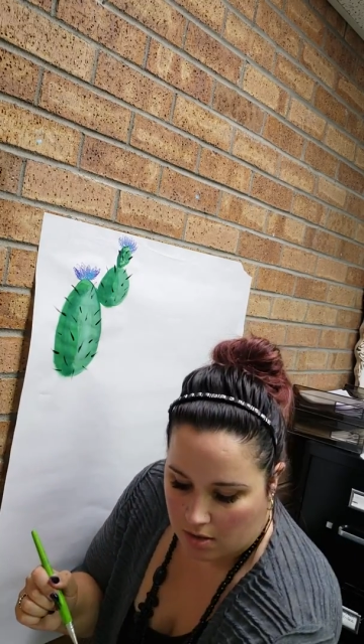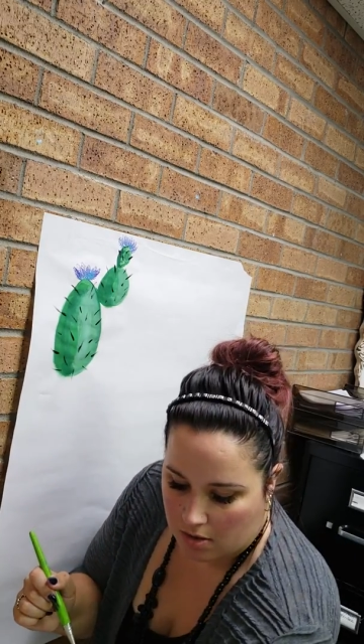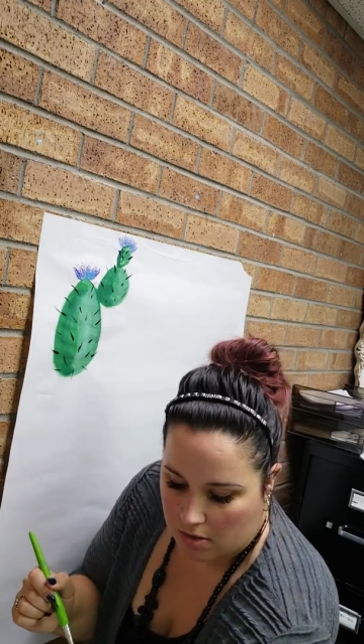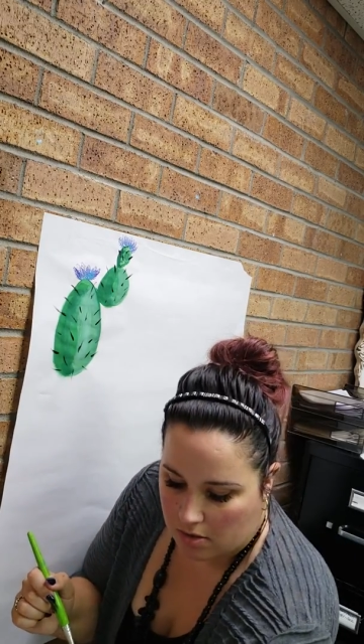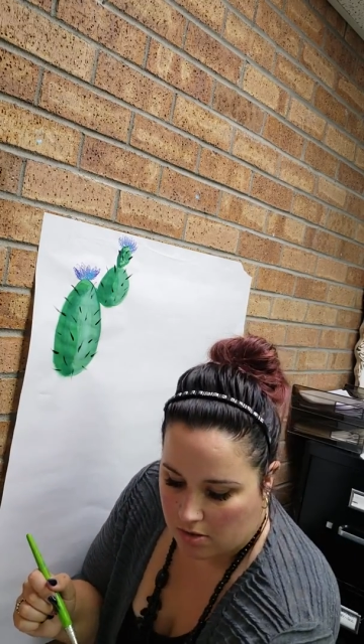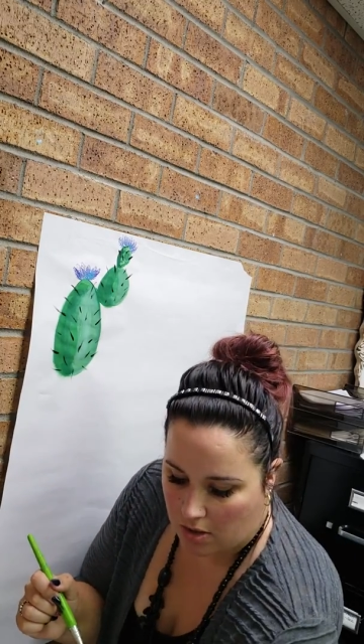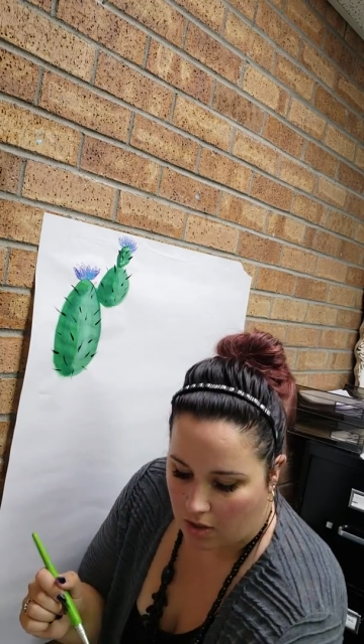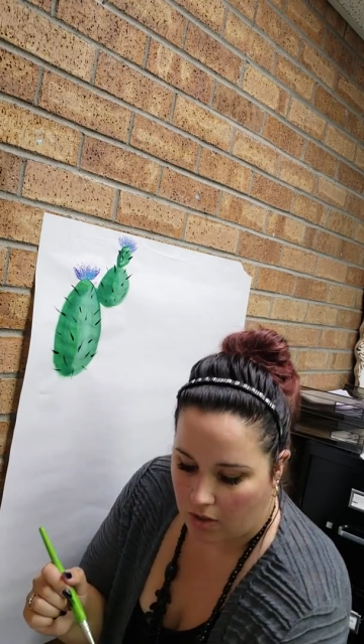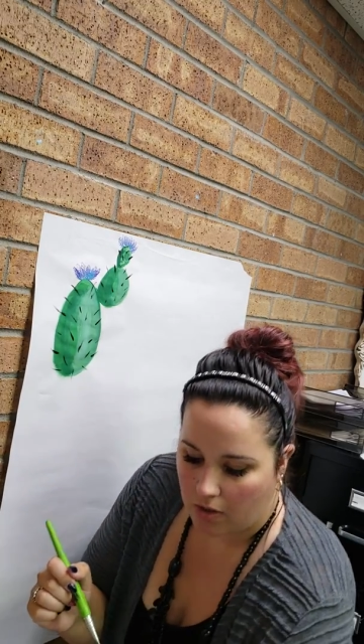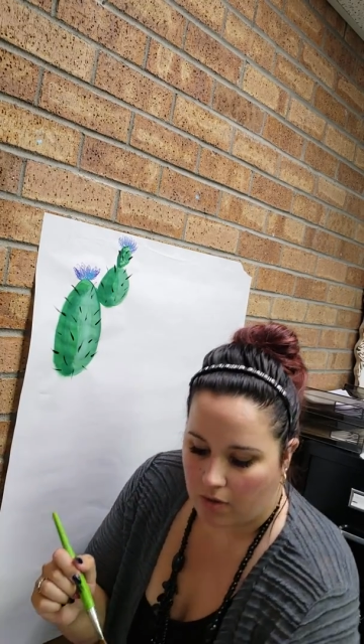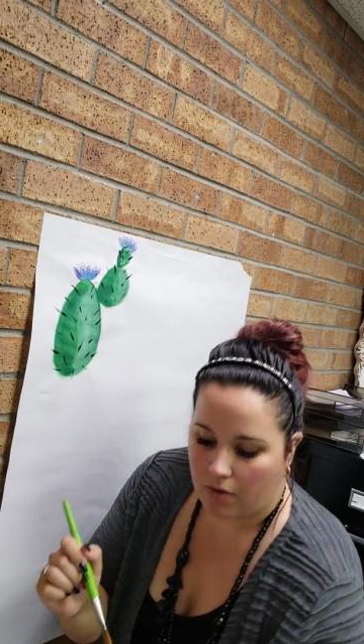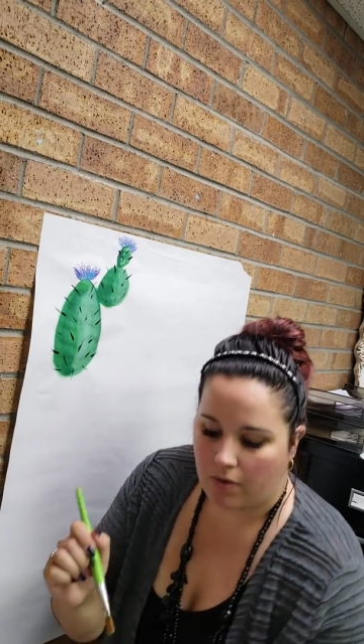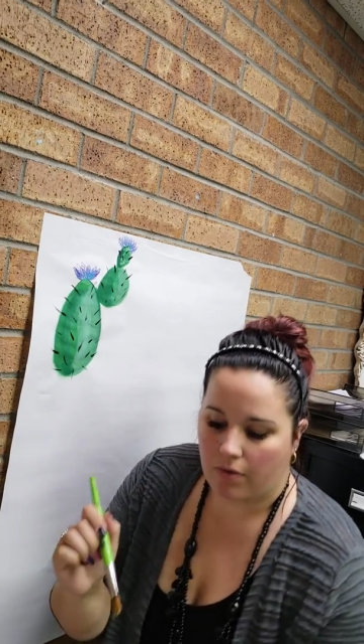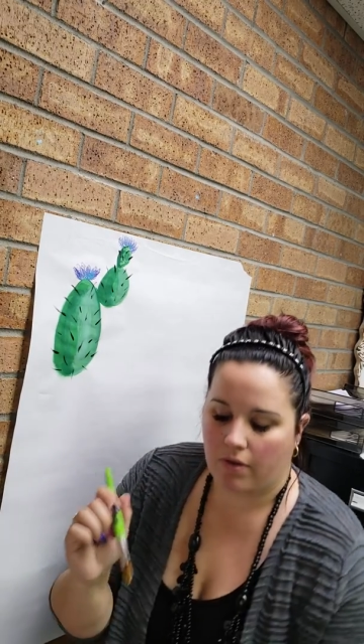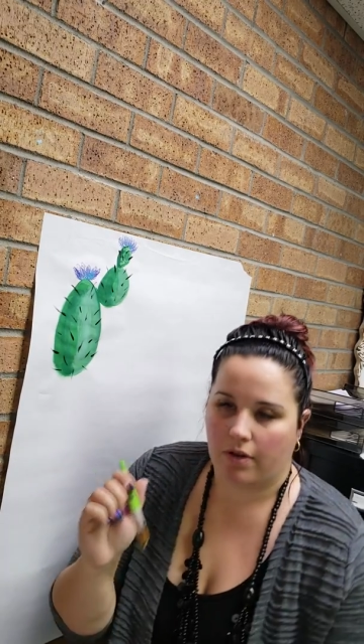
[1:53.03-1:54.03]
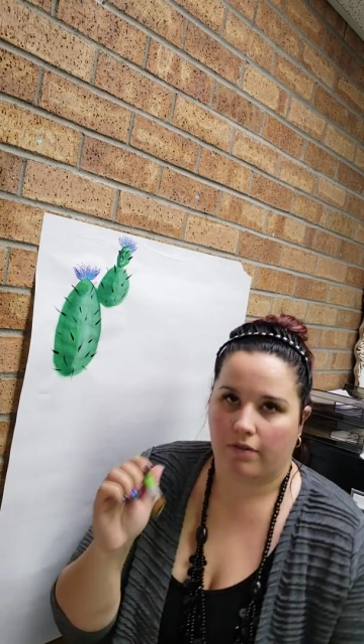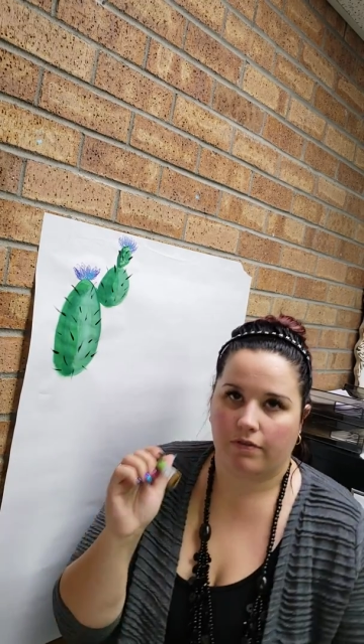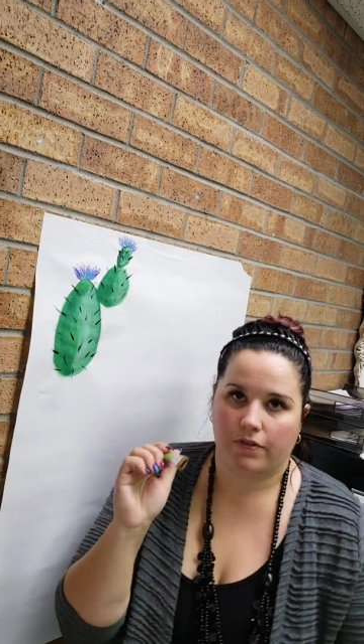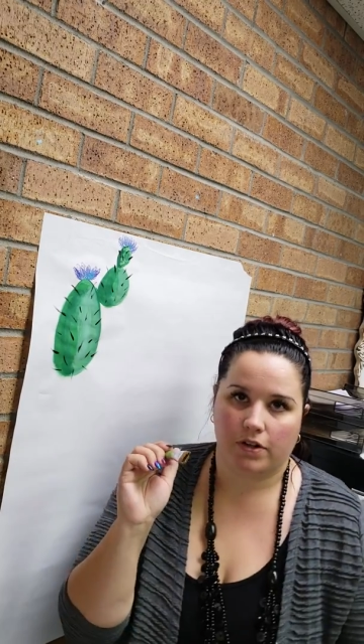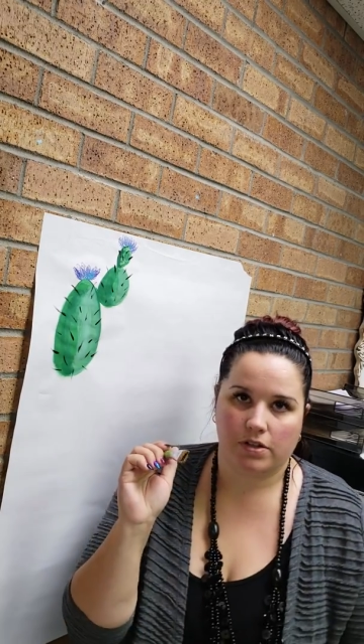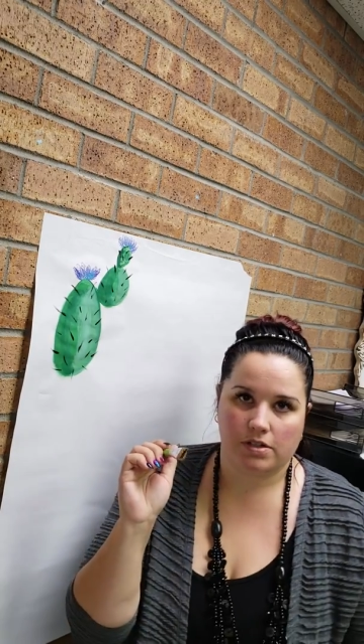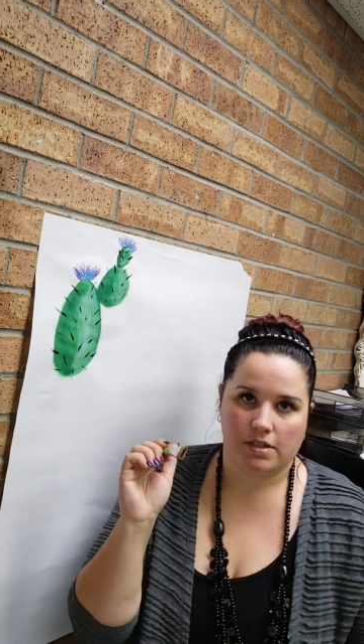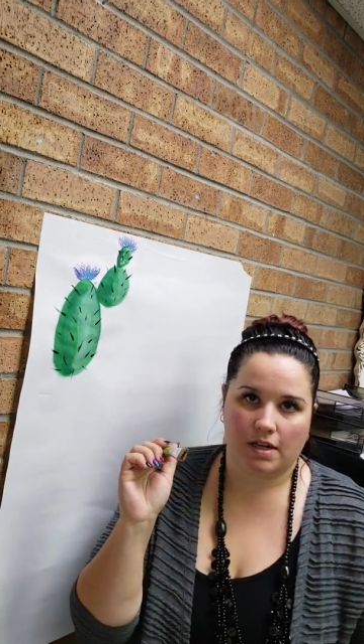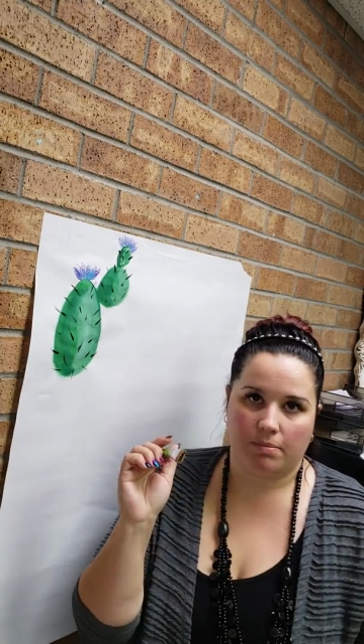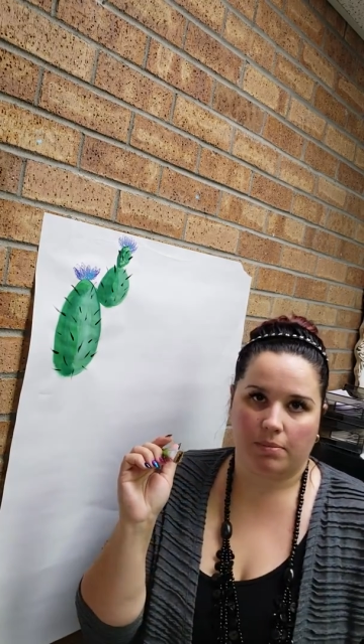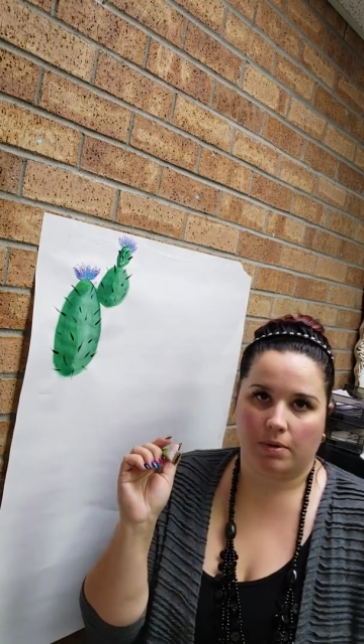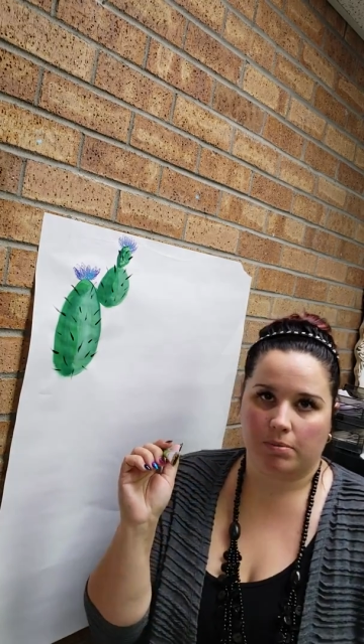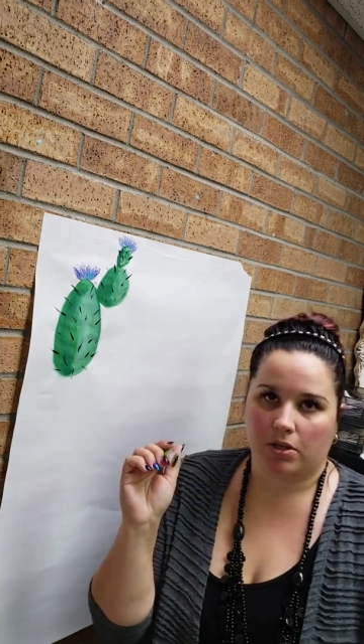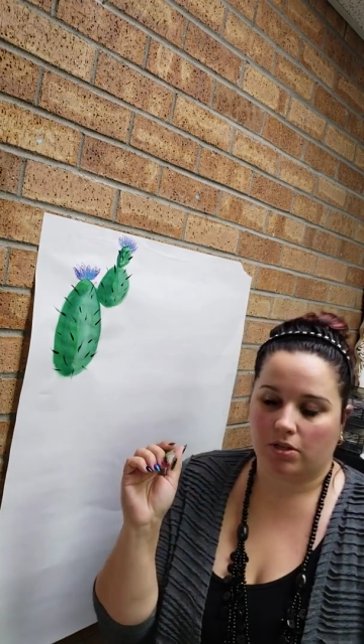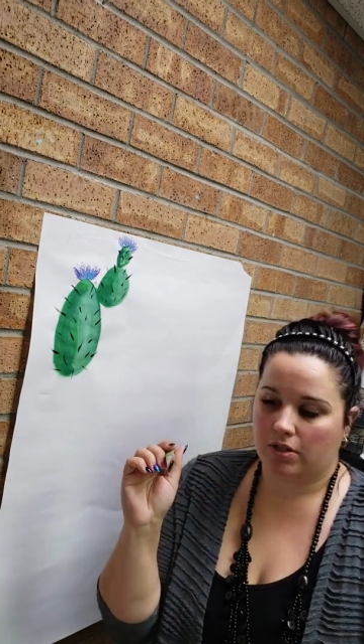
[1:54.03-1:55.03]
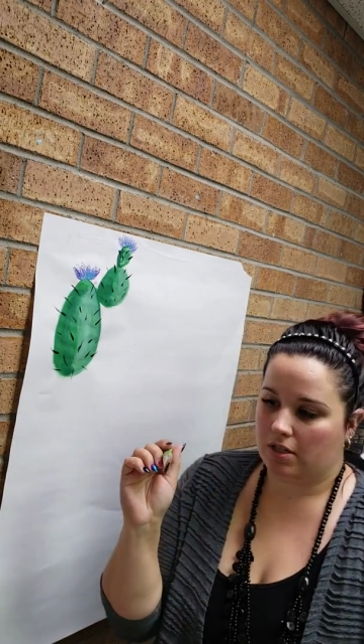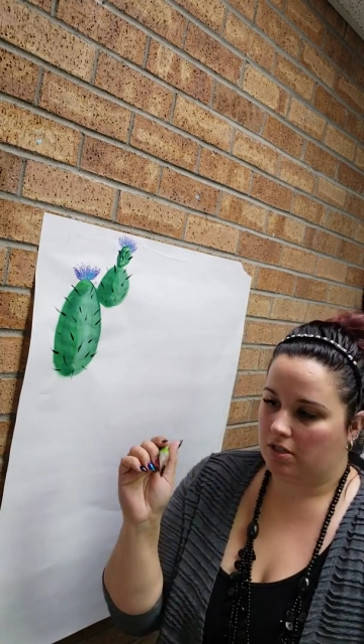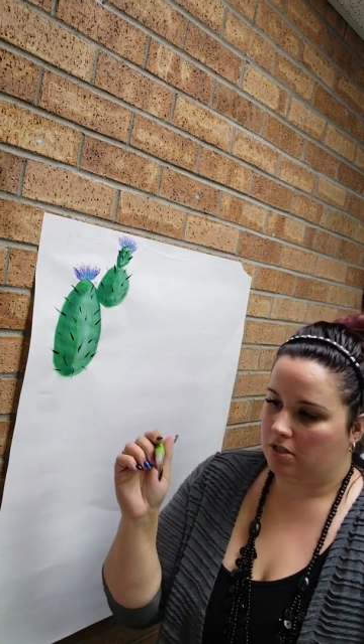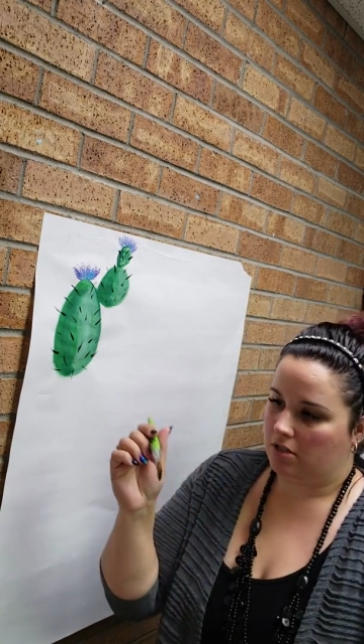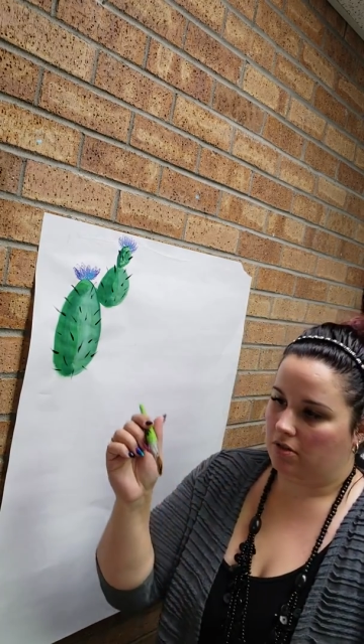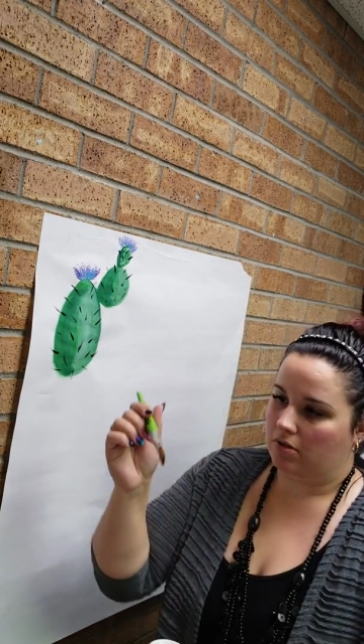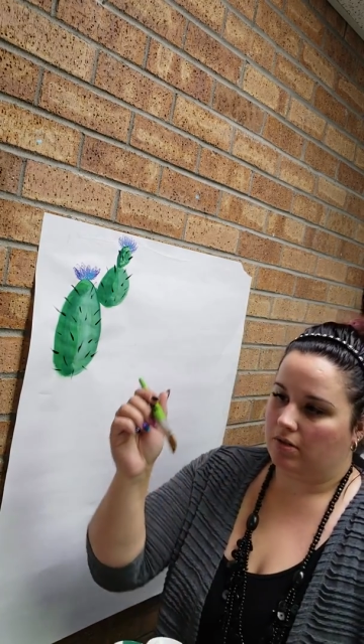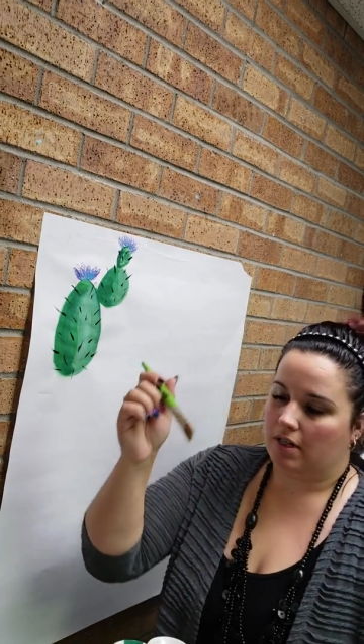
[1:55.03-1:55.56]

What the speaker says: So first step I'm going to do